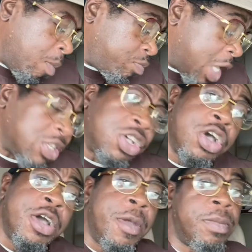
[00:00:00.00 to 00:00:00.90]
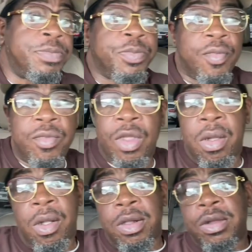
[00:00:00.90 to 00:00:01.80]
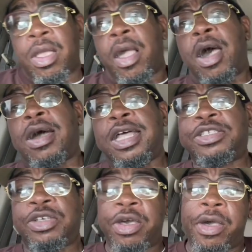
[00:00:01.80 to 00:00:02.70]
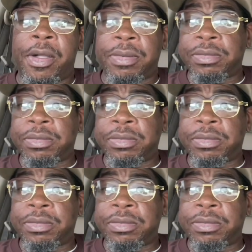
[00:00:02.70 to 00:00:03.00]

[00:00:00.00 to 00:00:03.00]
That's good. Oh, that's good.